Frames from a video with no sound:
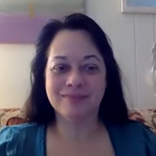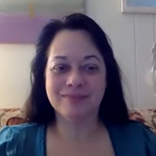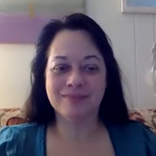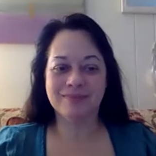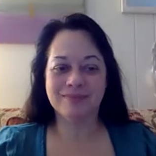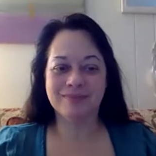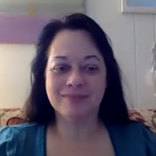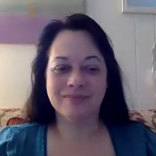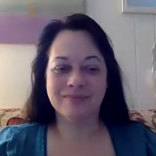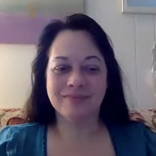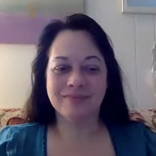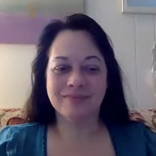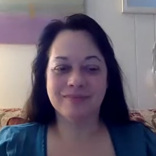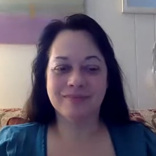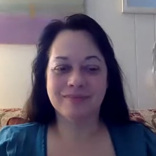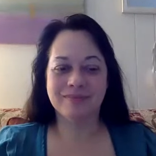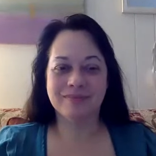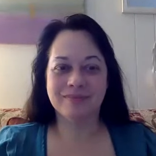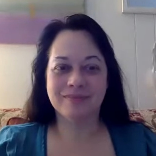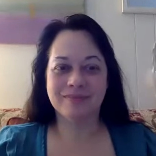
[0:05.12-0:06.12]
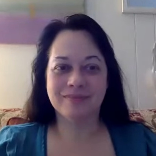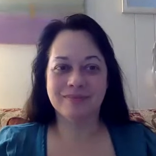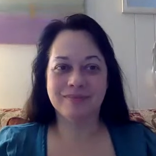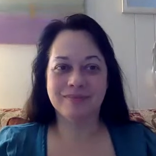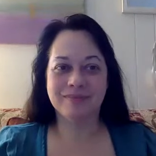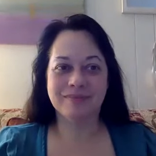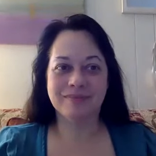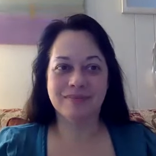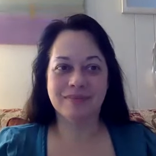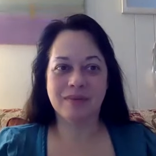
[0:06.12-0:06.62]

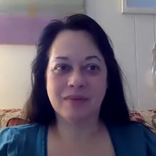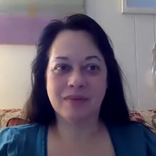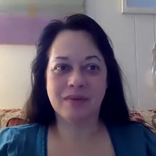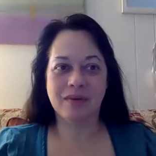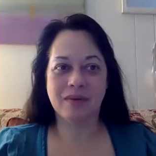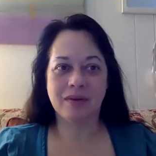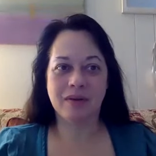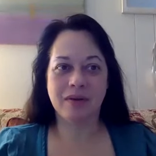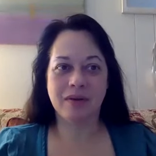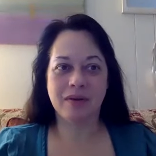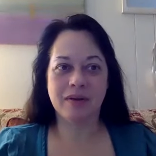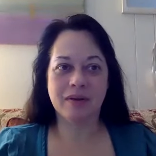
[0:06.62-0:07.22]
Nobody speaks.